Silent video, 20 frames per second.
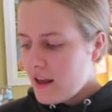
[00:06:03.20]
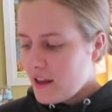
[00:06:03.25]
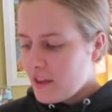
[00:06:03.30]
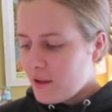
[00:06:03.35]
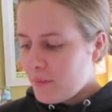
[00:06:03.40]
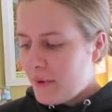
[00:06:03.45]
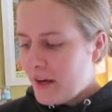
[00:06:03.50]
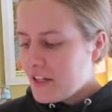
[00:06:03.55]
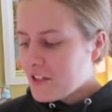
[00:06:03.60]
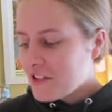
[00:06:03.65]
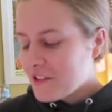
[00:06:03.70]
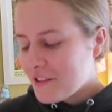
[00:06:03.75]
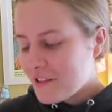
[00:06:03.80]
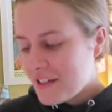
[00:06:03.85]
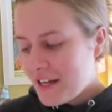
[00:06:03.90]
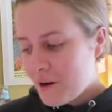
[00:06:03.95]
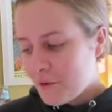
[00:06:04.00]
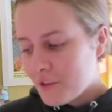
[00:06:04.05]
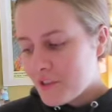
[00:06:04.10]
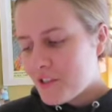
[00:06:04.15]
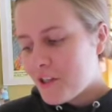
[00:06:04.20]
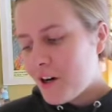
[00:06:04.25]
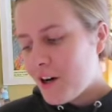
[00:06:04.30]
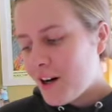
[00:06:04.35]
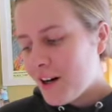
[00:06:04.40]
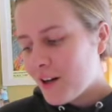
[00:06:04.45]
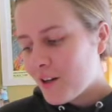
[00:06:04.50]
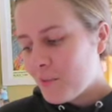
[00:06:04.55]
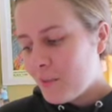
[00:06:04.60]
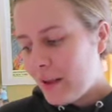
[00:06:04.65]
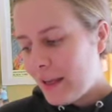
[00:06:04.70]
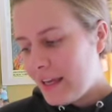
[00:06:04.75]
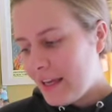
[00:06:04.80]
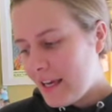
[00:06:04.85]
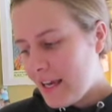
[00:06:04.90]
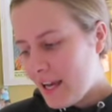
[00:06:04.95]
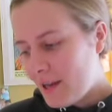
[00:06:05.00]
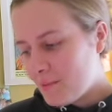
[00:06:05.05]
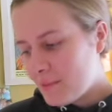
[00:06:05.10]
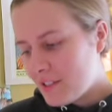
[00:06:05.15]
The patients and I would talk, play
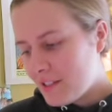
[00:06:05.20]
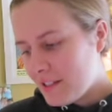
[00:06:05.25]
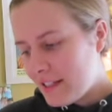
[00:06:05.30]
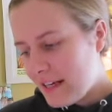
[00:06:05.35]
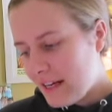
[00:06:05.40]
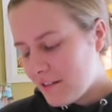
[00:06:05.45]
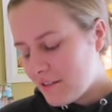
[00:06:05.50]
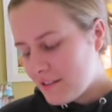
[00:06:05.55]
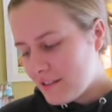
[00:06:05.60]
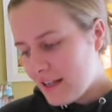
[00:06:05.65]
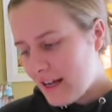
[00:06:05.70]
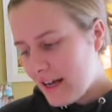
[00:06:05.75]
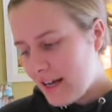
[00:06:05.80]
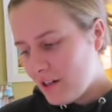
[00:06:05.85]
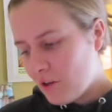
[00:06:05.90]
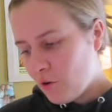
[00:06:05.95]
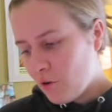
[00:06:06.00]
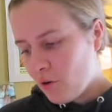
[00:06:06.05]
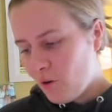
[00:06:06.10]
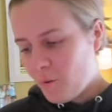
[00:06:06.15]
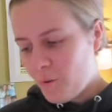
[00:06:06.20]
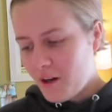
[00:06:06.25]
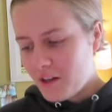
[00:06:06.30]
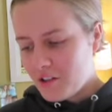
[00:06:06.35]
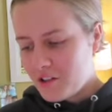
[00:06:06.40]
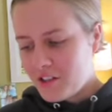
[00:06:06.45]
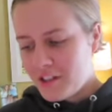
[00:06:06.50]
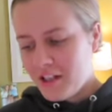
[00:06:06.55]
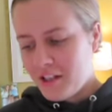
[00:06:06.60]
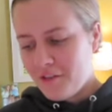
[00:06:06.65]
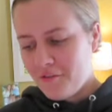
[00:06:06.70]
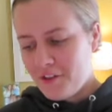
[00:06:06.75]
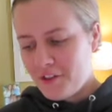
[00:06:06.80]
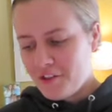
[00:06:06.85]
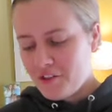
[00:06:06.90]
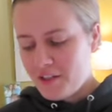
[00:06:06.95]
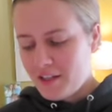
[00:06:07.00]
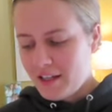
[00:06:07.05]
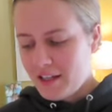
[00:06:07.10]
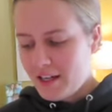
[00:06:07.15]
games, sit outside, or watch
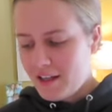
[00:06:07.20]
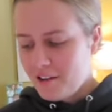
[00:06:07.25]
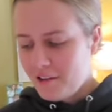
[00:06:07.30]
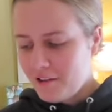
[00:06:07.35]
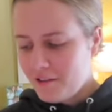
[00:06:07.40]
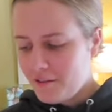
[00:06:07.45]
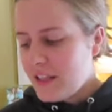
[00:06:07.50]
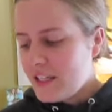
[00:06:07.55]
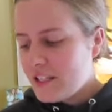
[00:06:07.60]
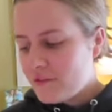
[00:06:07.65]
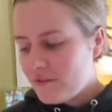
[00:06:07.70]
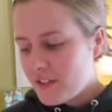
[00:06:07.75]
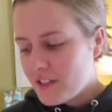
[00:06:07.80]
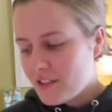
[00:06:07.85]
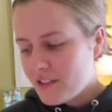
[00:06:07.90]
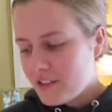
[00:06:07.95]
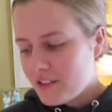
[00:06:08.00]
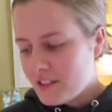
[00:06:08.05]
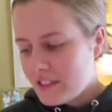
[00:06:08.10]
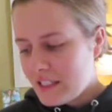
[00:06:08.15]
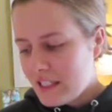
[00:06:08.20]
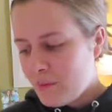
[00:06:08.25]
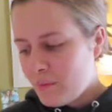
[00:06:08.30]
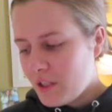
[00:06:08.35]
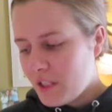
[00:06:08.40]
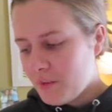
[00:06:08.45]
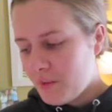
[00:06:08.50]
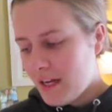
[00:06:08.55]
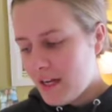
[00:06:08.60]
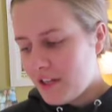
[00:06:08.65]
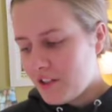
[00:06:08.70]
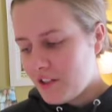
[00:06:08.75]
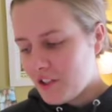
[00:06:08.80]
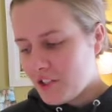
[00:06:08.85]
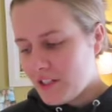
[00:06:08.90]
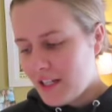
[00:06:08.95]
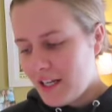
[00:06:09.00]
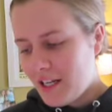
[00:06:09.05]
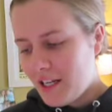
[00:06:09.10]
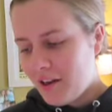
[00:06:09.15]
television together. These visits deepened my
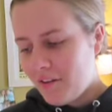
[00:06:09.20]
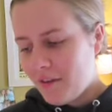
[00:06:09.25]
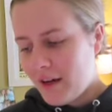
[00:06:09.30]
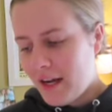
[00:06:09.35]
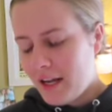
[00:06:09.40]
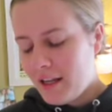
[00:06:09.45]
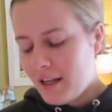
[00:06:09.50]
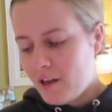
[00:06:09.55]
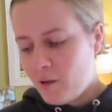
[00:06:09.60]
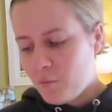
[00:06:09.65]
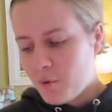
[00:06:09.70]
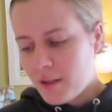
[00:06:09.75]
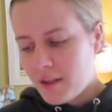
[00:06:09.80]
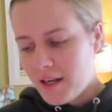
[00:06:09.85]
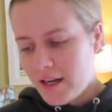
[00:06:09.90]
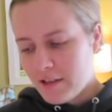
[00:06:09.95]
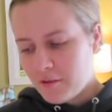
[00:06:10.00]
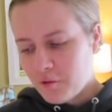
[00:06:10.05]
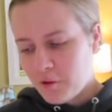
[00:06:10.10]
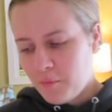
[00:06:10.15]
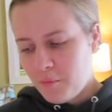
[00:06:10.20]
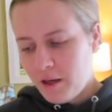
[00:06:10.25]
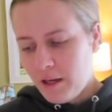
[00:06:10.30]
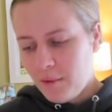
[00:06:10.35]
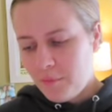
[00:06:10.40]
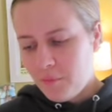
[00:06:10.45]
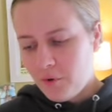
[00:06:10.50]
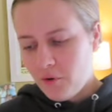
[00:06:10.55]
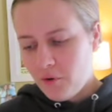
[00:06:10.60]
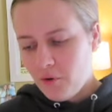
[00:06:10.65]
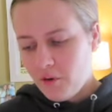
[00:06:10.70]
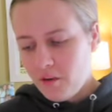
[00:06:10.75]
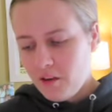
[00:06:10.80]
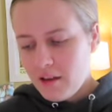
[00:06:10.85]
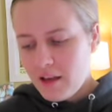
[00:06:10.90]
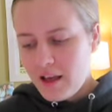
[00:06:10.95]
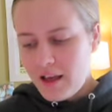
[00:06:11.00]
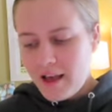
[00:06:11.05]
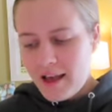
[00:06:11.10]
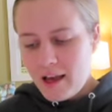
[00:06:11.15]
understanding of how to empathize with people
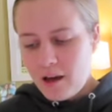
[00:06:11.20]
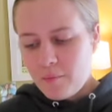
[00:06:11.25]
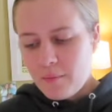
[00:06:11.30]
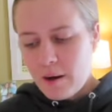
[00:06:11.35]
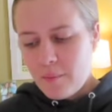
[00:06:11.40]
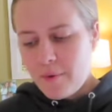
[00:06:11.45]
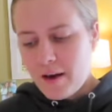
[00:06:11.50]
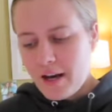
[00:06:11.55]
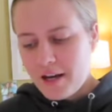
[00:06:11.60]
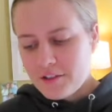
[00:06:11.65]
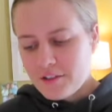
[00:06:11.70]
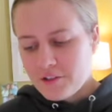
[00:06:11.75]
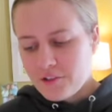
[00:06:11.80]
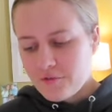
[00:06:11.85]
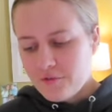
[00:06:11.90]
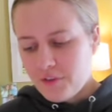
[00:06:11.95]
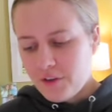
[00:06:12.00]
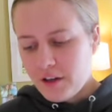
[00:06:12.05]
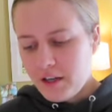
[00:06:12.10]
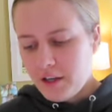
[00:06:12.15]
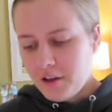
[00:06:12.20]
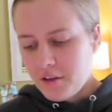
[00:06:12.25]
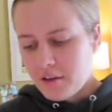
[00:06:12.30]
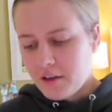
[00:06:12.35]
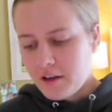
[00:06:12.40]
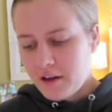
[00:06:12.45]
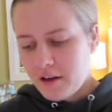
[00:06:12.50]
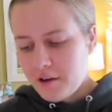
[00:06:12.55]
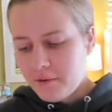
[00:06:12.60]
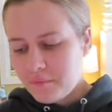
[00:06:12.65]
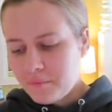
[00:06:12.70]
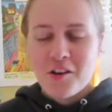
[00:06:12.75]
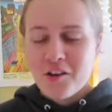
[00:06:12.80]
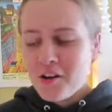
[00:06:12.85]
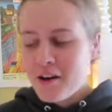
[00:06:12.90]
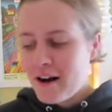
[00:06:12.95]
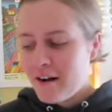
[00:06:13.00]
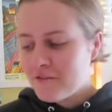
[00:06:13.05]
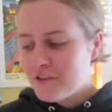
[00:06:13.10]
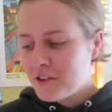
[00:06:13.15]
and my passion for healthcare.
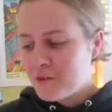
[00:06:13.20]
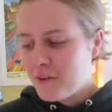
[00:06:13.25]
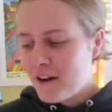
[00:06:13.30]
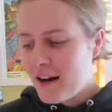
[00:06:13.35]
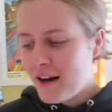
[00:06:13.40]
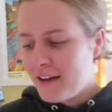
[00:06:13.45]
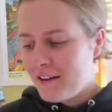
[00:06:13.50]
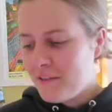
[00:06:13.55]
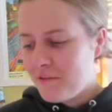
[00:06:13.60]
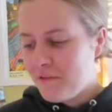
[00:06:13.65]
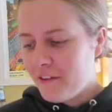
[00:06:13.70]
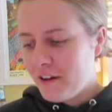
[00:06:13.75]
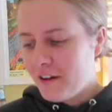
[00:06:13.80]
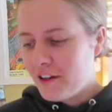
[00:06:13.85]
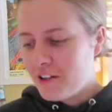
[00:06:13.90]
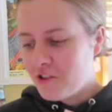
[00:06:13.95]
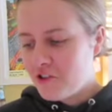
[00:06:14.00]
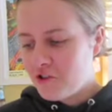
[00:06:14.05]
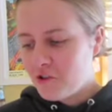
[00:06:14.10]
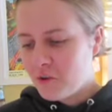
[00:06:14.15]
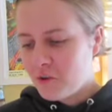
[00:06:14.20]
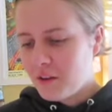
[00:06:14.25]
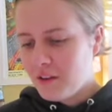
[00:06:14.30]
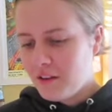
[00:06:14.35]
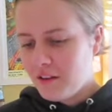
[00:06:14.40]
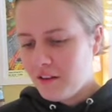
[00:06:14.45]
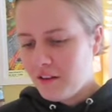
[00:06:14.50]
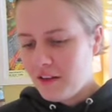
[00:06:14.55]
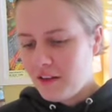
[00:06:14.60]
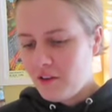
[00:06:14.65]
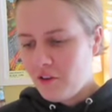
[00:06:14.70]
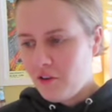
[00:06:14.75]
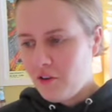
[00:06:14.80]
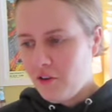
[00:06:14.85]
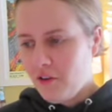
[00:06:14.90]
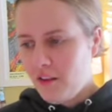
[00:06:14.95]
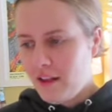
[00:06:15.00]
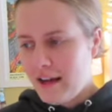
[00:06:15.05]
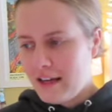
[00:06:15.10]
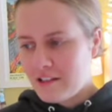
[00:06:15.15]
You have to write very short,
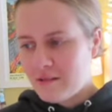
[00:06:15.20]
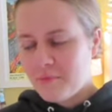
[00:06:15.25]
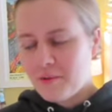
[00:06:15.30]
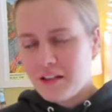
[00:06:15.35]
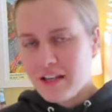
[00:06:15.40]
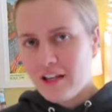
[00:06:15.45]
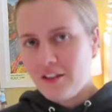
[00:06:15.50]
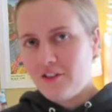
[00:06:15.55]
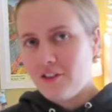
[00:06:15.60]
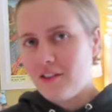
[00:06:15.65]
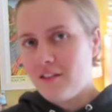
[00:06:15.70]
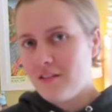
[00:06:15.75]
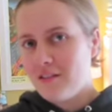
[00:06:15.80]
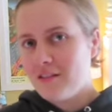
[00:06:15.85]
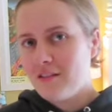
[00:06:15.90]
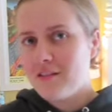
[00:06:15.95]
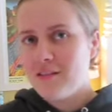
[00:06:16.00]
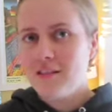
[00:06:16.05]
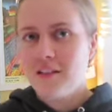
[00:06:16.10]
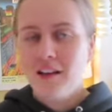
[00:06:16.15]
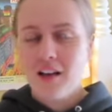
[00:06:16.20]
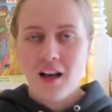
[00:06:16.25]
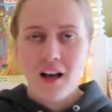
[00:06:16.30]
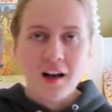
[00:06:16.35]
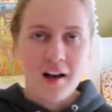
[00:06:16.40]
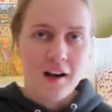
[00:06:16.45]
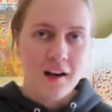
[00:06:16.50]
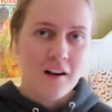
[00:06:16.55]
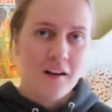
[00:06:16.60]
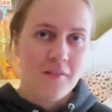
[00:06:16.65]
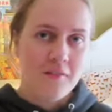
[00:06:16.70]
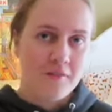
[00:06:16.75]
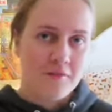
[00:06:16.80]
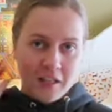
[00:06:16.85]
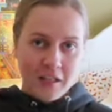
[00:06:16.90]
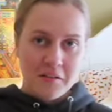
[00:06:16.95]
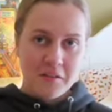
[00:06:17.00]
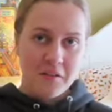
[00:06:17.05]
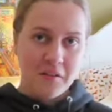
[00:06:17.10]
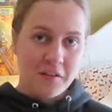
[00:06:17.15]
little explanations of
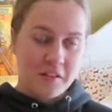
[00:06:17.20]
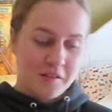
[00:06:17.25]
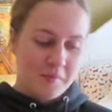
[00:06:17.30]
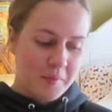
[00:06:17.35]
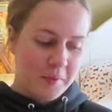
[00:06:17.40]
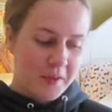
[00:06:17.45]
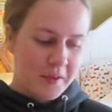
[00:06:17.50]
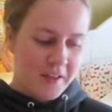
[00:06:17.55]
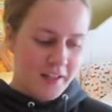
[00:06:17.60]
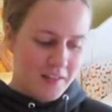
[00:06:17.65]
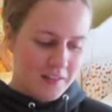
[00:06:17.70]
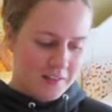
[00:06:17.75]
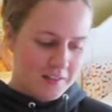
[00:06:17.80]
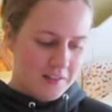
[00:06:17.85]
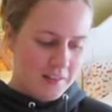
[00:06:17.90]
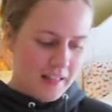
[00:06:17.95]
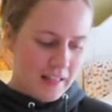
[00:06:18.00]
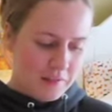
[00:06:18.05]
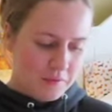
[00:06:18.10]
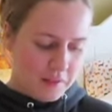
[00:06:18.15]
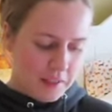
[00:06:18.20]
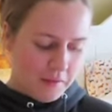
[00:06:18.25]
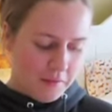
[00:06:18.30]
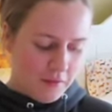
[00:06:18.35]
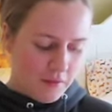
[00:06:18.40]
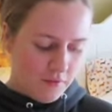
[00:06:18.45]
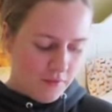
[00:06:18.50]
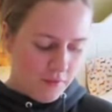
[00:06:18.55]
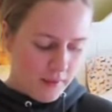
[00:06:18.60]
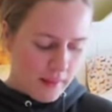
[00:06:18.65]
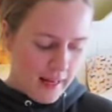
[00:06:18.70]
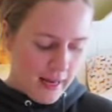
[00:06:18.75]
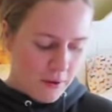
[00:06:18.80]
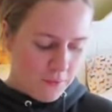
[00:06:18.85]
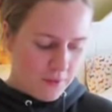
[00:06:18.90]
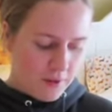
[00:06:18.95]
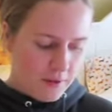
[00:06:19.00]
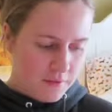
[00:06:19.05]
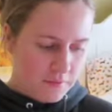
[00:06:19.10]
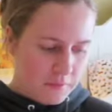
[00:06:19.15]
your experience, so that's what I wrote for that
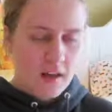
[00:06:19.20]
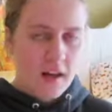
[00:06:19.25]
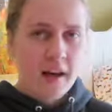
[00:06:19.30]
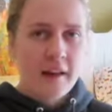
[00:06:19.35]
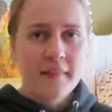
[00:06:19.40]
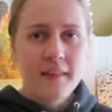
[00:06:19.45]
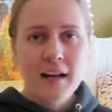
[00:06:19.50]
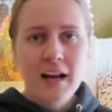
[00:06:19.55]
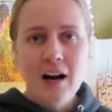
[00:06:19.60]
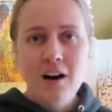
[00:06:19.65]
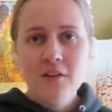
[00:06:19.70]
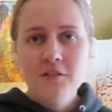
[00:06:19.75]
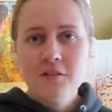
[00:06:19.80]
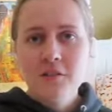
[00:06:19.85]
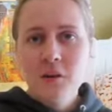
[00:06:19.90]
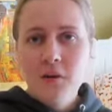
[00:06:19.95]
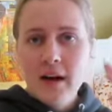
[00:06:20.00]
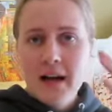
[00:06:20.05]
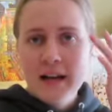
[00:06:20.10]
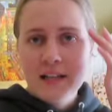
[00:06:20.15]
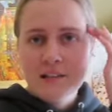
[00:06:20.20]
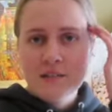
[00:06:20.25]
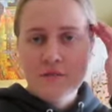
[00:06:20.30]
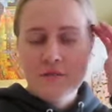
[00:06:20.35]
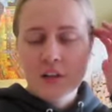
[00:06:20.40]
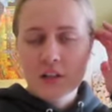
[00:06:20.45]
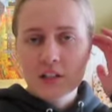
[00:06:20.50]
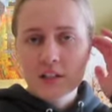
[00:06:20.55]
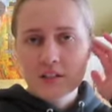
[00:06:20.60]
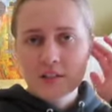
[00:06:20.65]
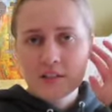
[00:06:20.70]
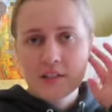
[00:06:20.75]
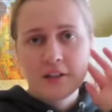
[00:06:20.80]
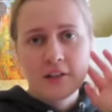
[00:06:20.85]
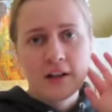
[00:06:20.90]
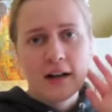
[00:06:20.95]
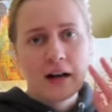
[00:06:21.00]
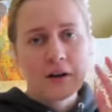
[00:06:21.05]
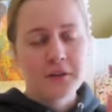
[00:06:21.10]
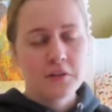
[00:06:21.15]
one. And then I also had some
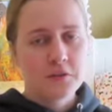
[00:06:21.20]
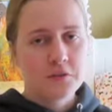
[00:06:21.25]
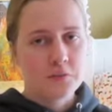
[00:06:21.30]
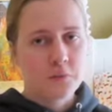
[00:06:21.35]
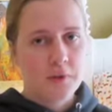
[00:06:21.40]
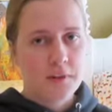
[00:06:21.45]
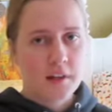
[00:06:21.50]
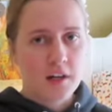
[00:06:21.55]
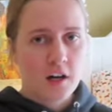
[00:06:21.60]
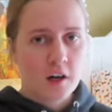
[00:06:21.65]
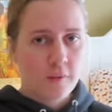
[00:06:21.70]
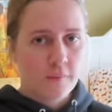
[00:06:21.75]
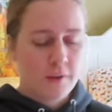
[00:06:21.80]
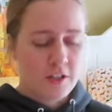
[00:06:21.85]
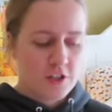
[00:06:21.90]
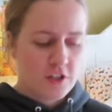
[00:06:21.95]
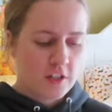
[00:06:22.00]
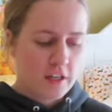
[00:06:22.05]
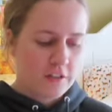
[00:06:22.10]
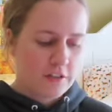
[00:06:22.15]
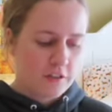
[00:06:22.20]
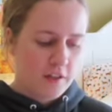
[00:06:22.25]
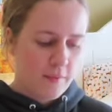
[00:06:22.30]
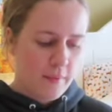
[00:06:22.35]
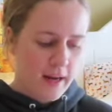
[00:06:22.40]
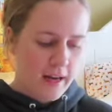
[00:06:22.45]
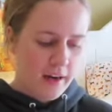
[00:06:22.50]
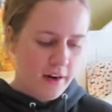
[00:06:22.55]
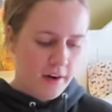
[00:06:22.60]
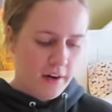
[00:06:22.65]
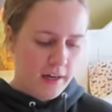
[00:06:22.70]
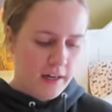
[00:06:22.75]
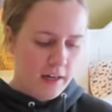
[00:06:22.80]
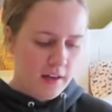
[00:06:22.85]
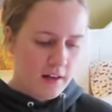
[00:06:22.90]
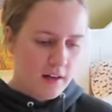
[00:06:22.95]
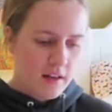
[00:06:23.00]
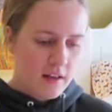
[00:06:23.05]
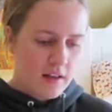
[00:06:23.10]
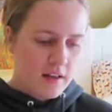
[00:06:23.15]
volunteer hours with a homeless shelter in my
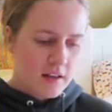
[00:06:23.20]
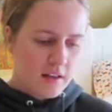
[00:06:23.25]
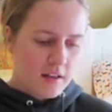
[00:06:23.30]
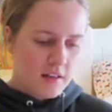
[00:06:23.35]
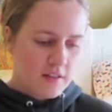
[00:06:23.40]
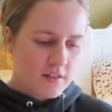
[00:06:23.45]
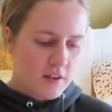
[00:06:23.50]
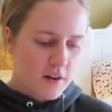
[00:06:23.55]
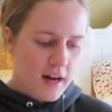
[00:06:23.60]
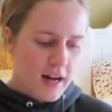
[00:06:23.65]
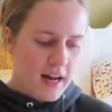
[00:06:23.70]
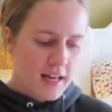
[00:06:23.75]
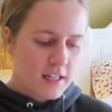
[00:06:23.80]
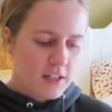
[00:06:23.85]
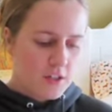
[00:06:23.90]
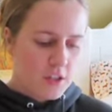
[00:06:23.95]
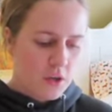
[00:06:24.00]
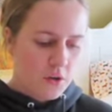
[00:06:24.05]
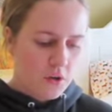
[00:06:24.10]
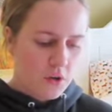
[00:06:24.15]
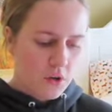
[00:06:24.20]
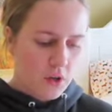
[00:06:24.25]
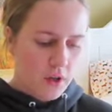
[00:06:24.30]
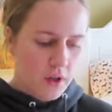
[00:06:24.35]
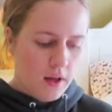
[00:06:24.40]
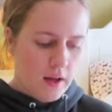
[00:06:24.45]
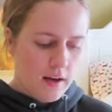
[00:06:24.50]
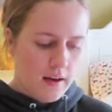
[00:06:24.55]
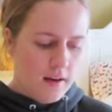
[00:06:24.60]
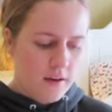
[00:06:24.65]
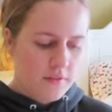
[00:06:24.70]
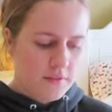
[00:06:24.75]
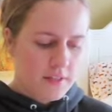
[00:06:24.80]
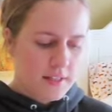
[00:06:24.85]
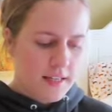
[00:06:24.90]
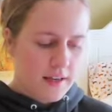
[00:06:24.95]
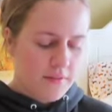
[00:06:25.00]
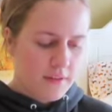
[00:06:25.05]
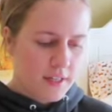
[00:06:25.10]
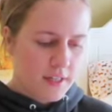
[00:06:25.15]
area. So I had a total of
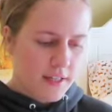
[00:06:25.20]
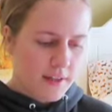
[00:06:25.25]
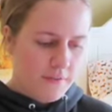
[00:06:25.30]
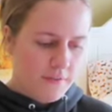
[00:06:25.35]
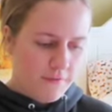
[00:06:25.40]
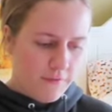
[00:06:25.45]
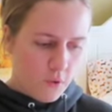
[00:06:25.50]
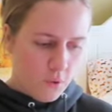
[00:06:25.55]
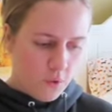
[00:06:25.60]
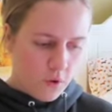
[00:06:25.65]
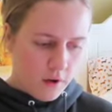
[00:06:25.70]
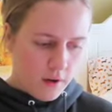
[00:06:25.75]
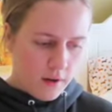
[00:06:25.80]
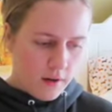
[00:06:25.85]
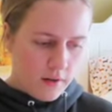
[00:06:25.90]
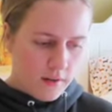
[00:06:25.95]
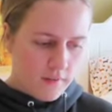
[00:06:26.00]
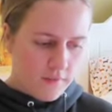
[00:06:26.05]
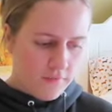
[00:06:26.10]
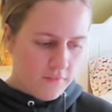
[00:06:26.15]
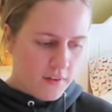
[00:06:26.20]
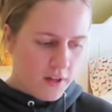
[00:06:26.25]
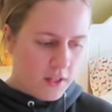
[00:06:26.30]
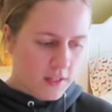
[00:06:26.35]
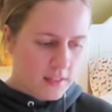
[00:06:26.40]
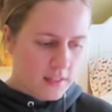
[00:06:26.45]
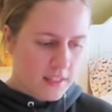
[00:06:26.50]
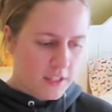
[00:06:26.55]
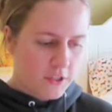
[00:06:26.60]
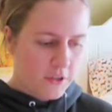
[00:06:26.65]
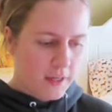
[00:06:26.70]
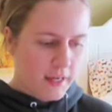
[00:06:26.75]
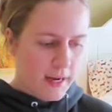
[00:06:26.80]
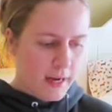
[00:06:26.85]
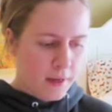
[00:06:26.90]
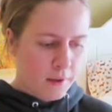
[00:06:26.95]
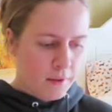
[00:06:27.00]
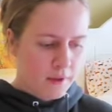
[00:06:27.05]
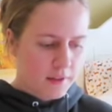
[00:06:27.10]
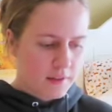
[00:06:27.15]
74 volunteering
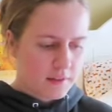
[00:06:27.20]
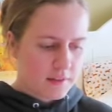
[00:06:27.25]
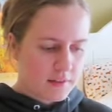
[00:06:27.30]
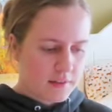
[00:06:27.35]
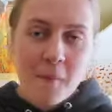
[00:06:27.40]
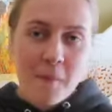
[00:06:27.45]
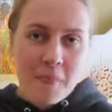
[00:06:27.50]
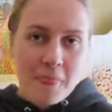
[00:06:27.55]
hours.